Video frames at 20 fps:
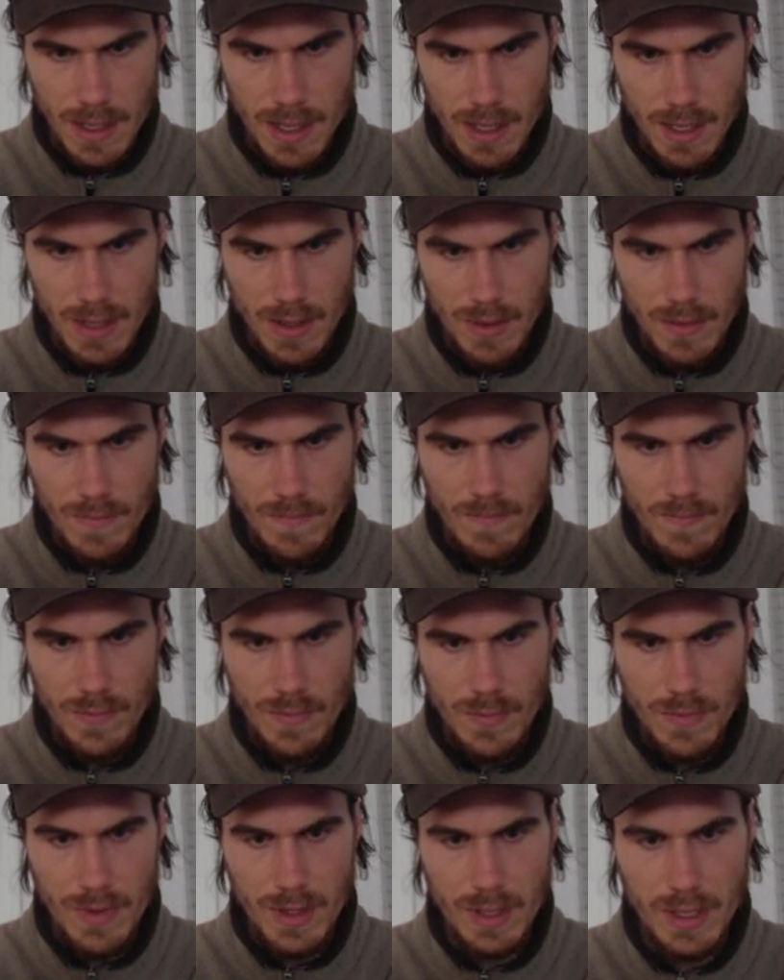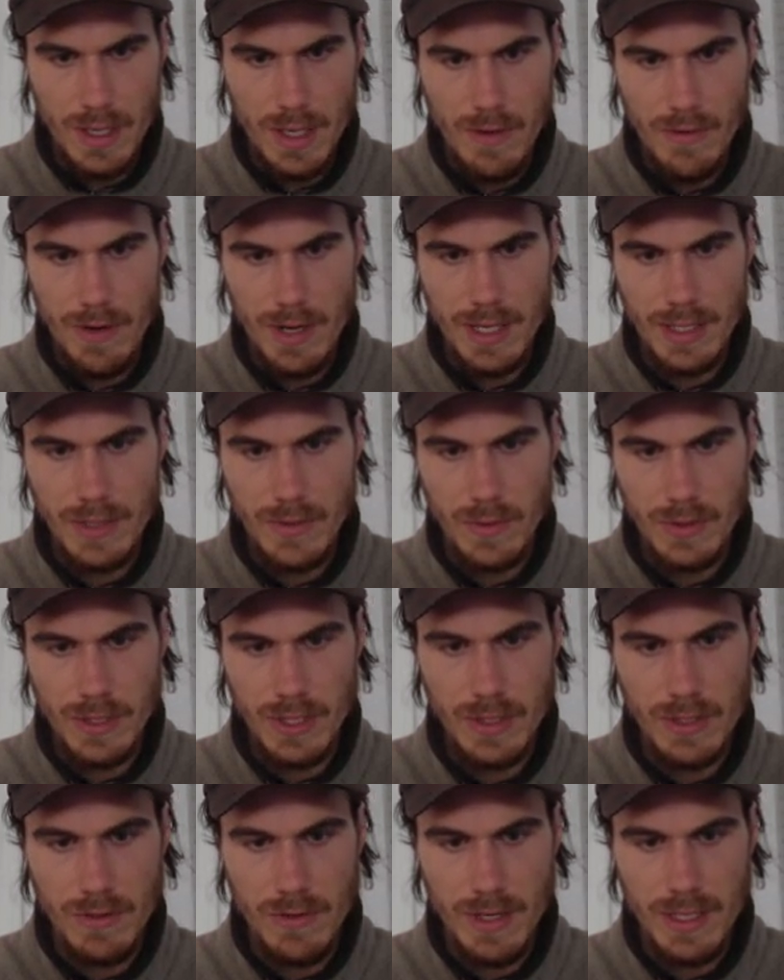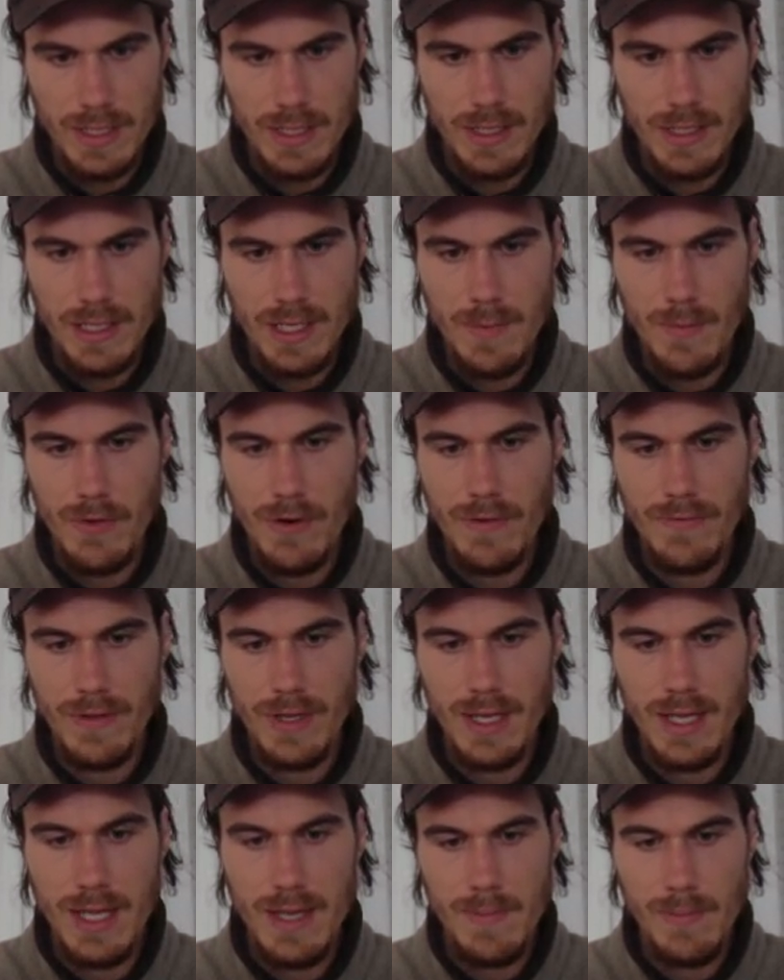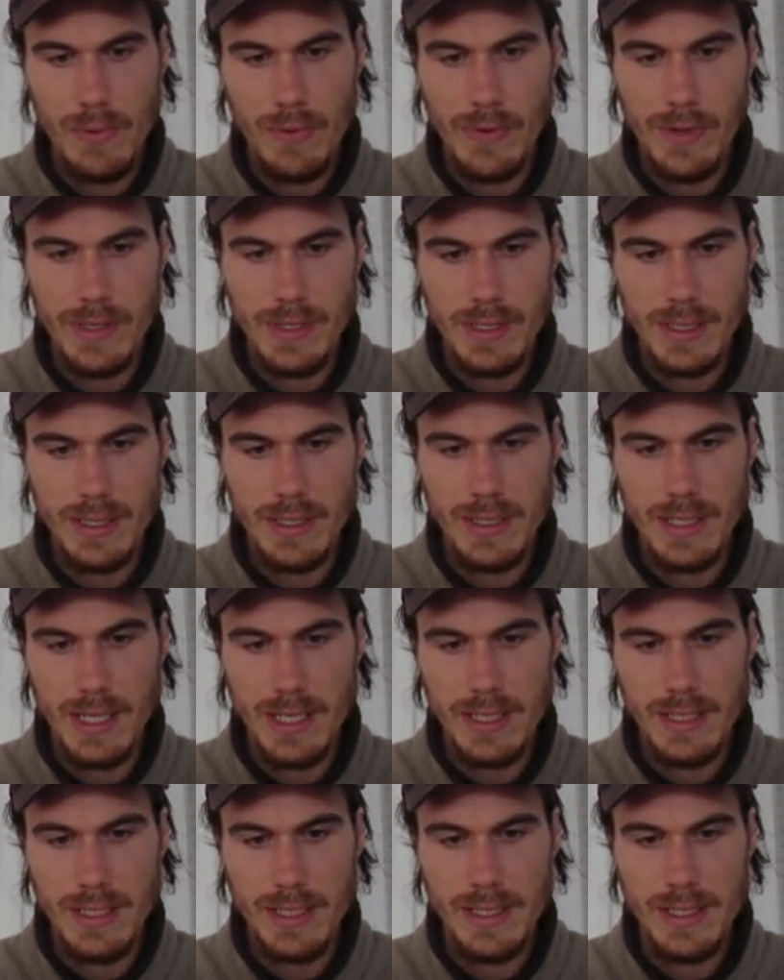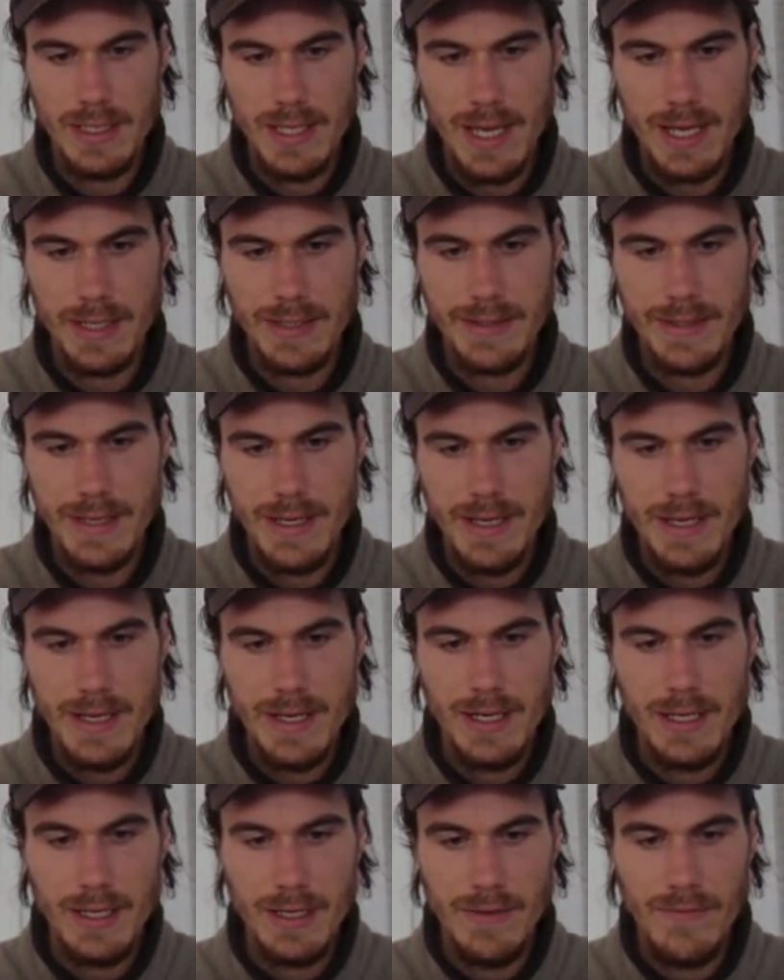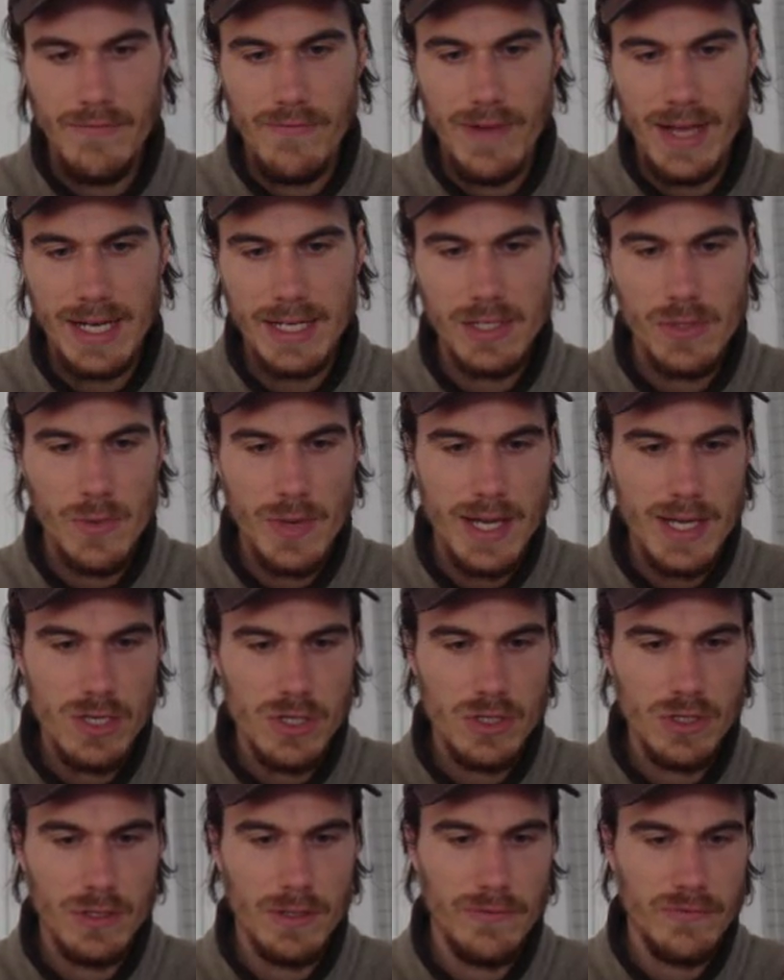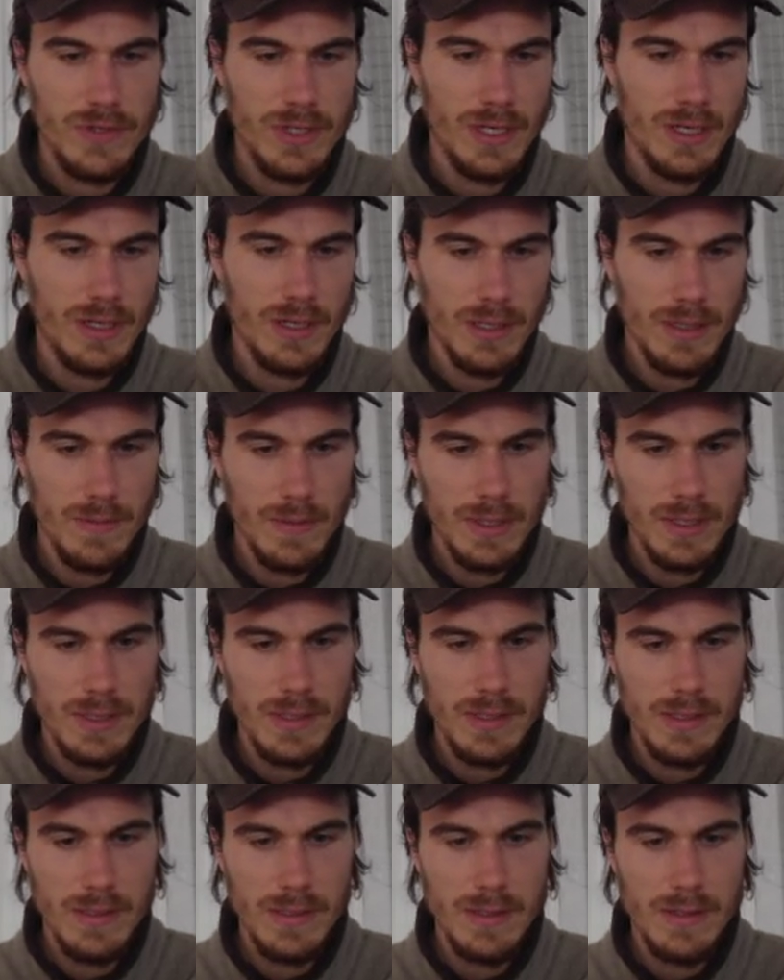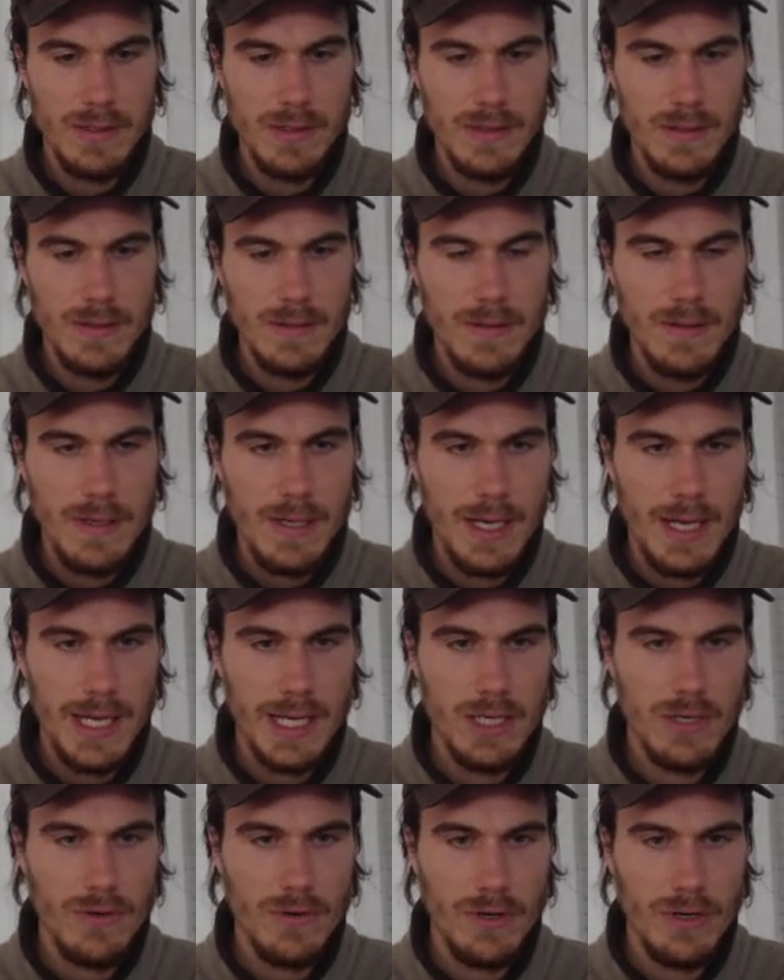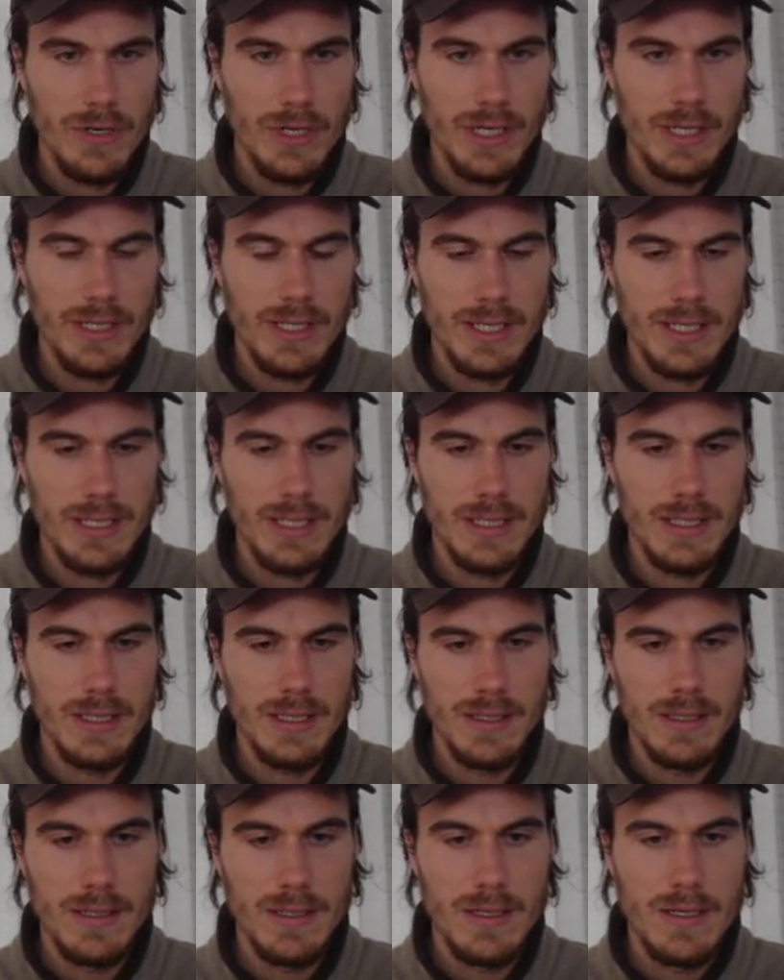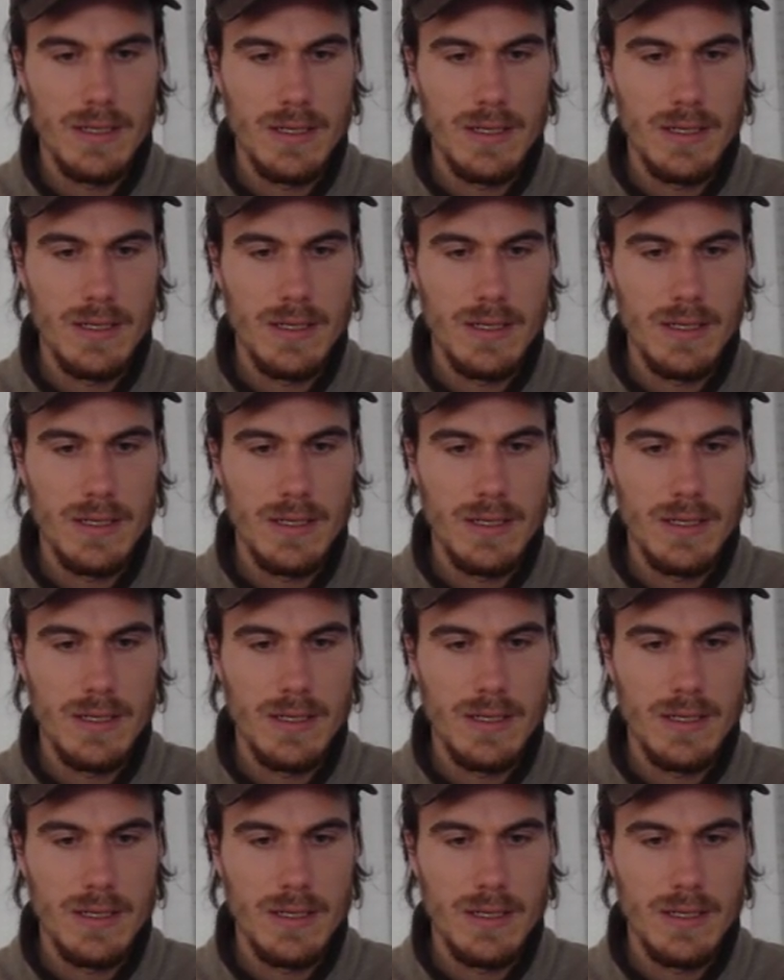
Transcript: a coherent essay which integrates a summary of the key points contained in these texts, an evaluation of the arguments and your own ideas.